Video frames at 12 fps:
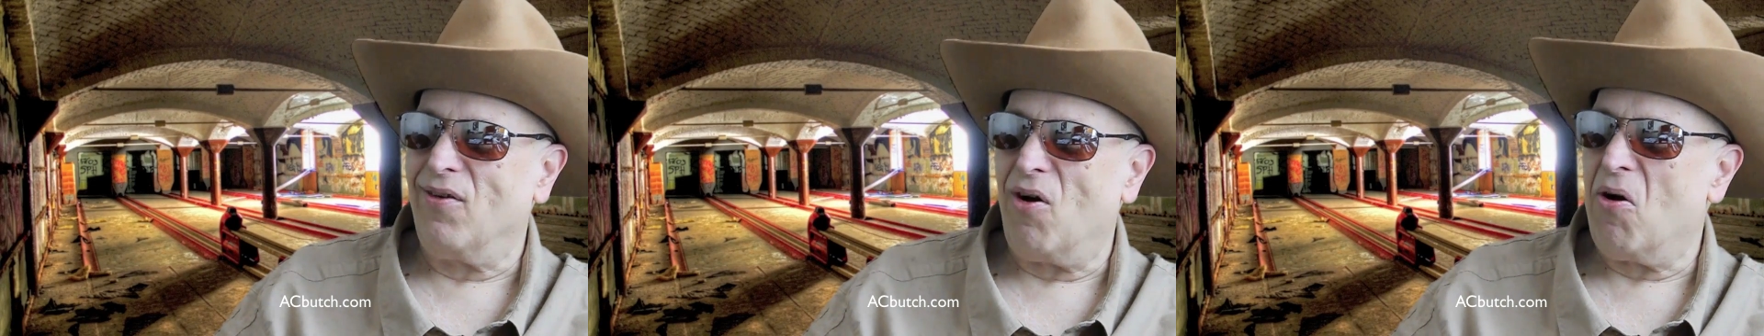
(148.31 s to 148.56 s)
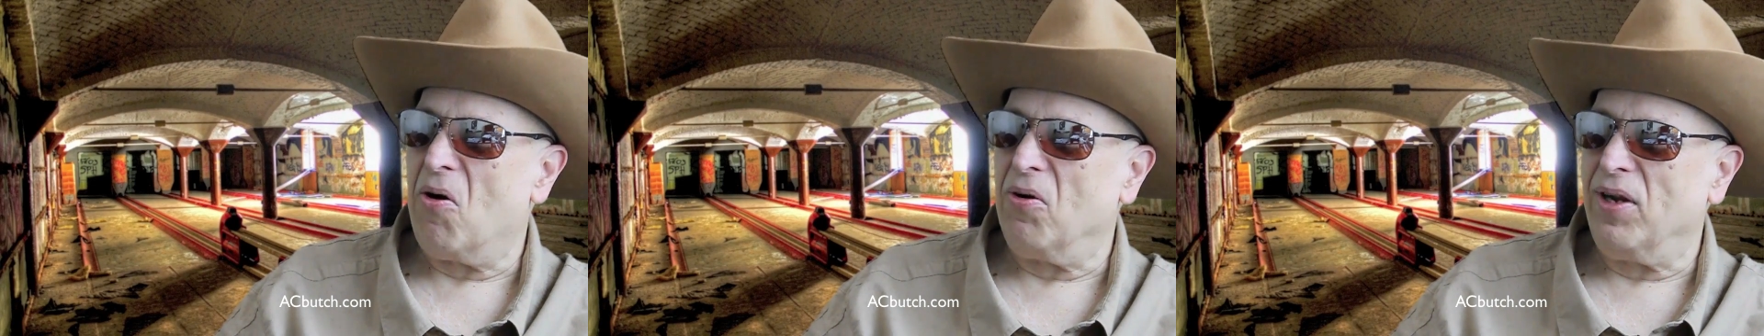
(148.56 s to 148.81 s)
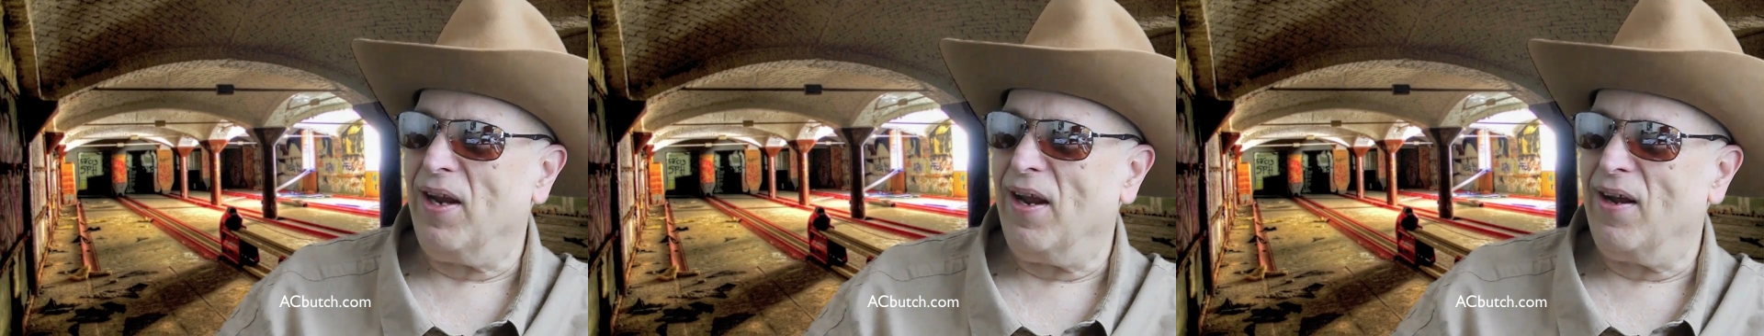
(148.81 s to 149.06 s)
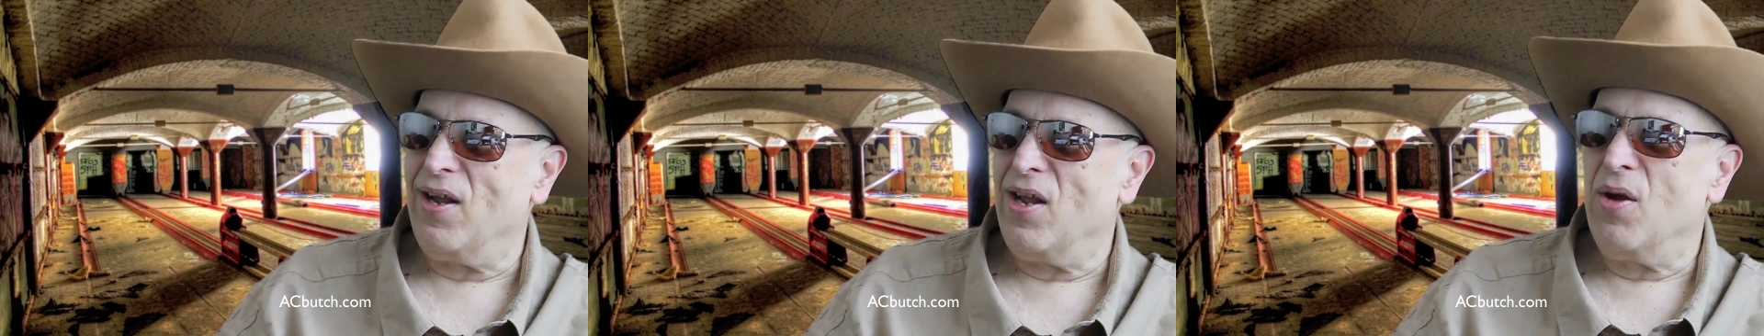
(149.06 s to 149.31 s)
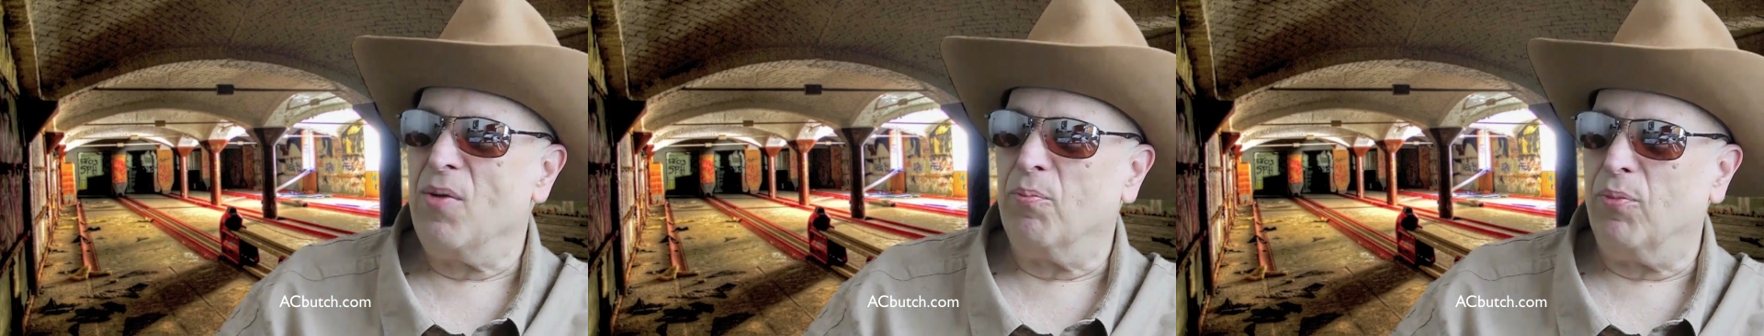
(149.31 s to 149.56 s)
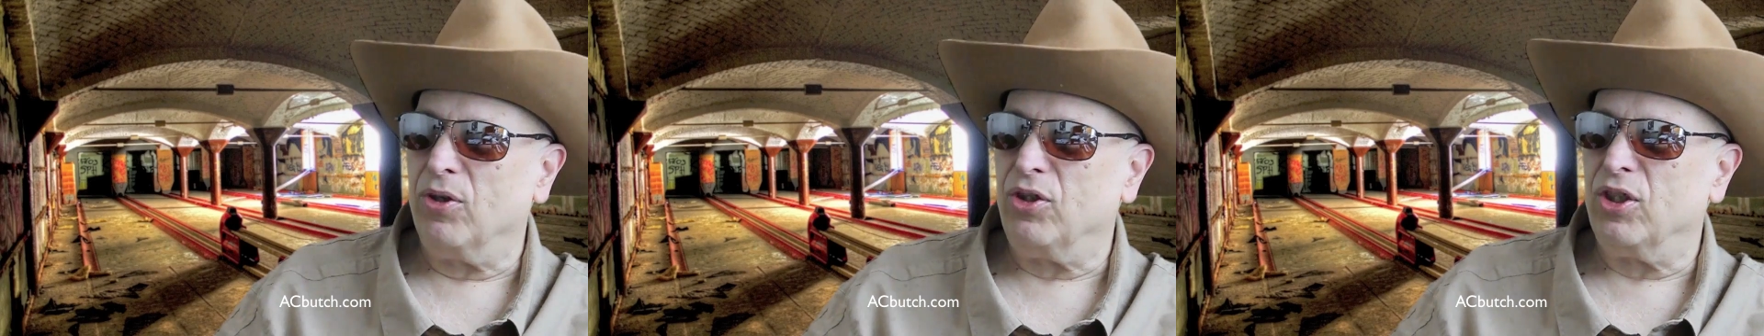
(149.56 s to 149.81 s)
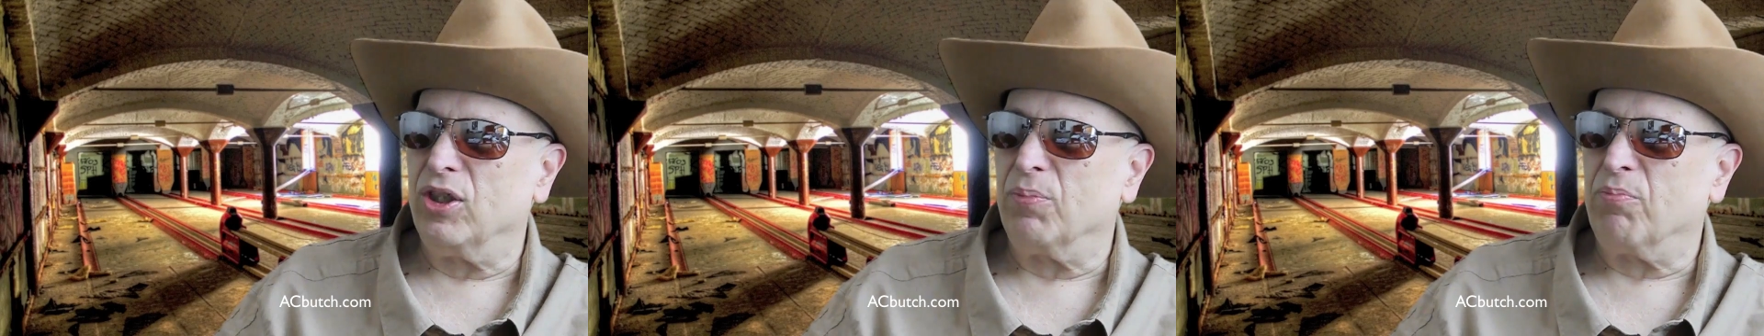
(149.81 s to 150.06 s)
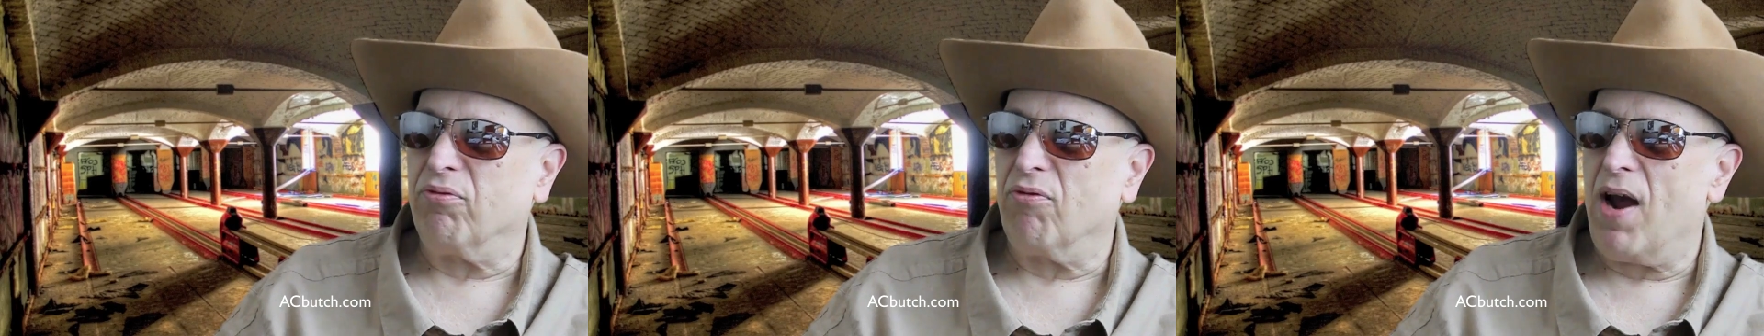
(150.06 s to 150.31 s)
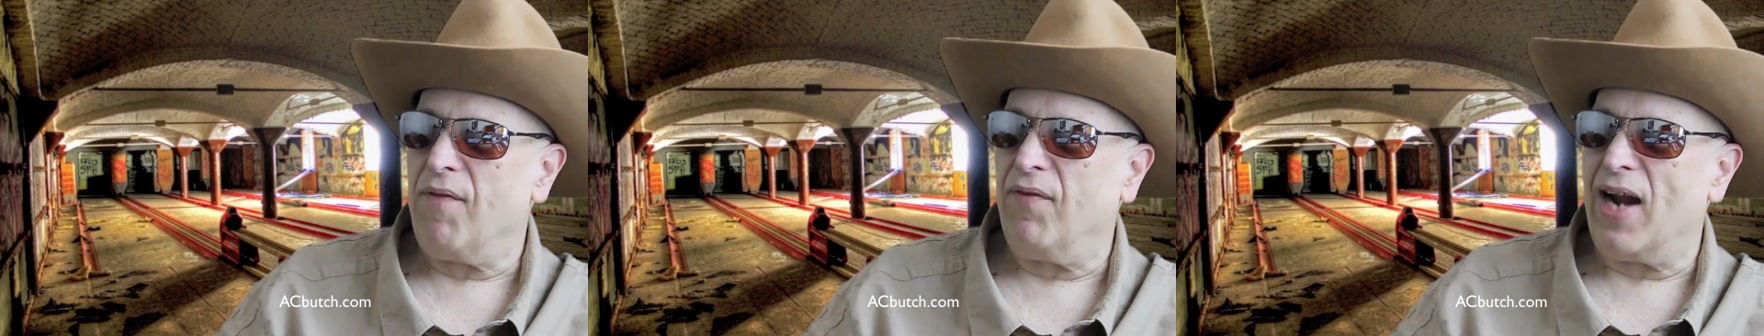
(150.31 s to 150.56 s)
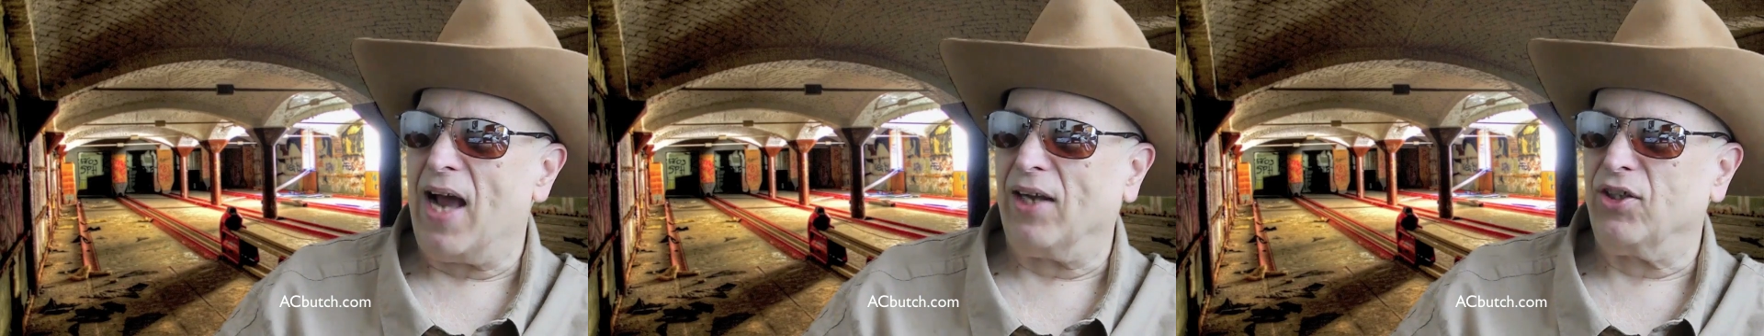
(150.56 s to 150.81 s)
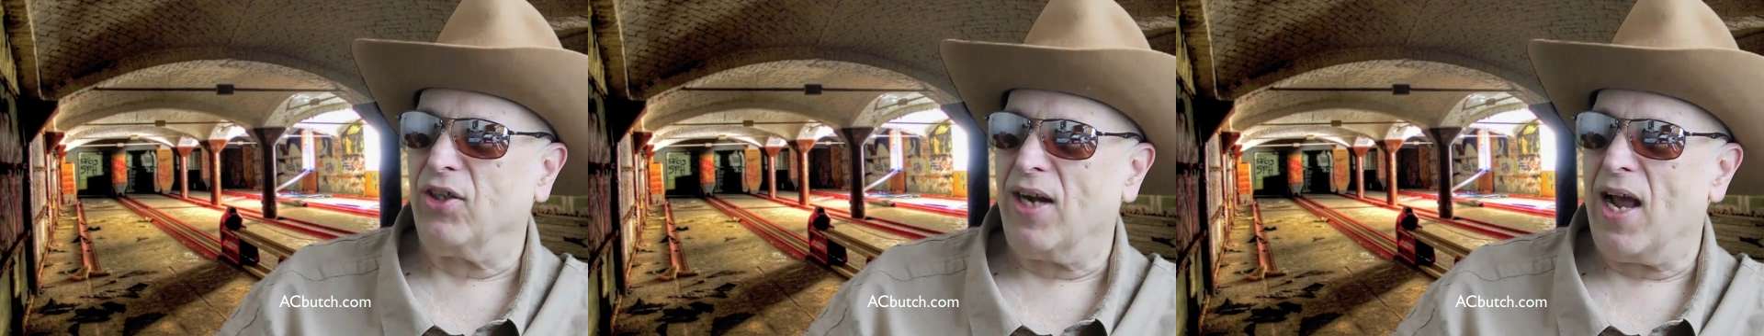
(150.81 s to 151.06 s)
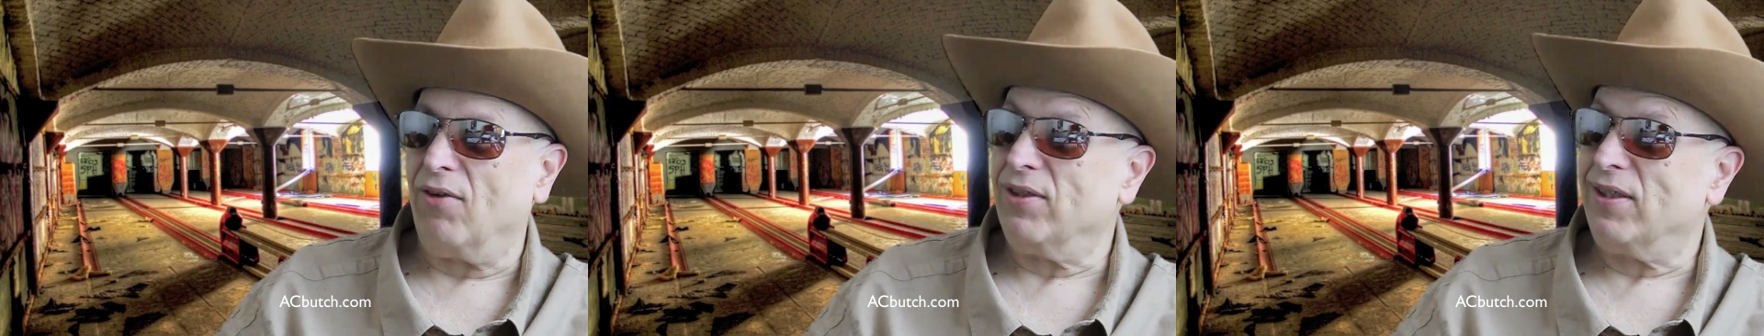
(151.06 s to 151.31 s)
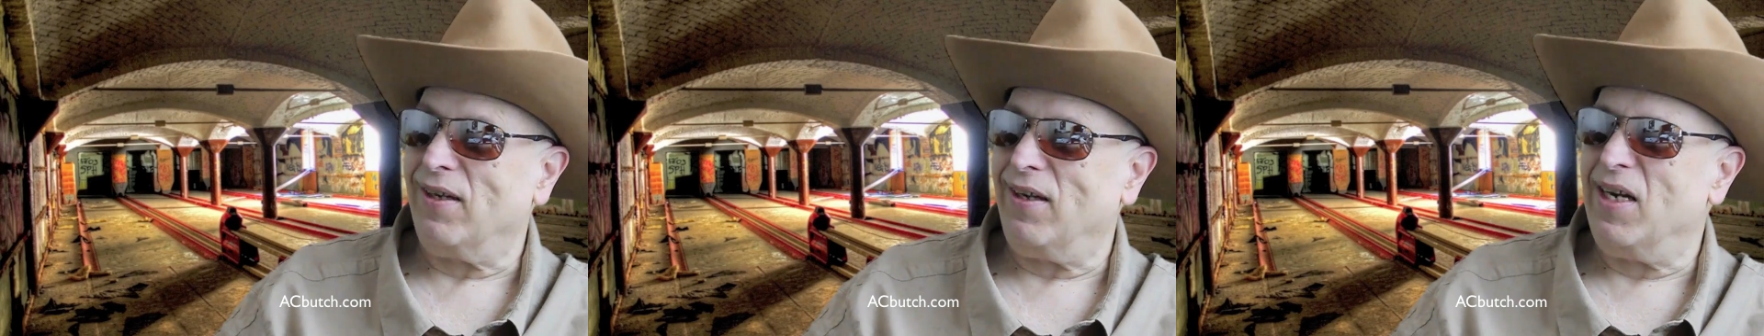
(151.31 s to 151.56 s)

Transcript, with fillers: Oh yeah, Butch's private action house